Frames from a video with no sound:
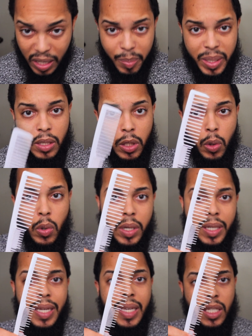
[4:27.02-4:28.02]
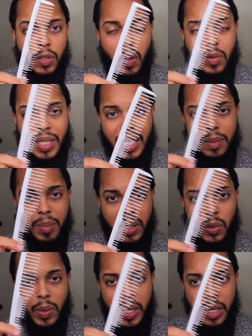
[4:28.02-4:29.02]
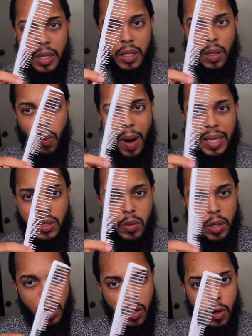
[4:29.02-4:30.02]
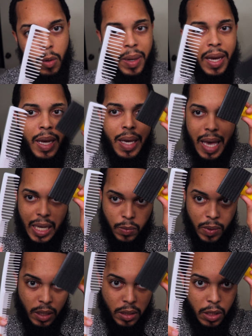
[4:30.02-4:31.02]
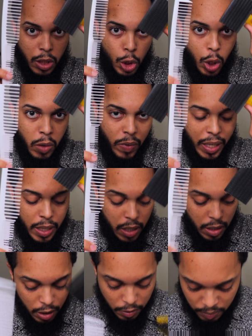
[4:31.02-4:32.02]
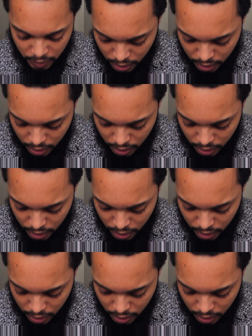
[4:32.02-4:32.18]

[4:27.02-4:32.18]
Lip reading: I've been doing is rotating between the wide tooth comb as well as this joint right here.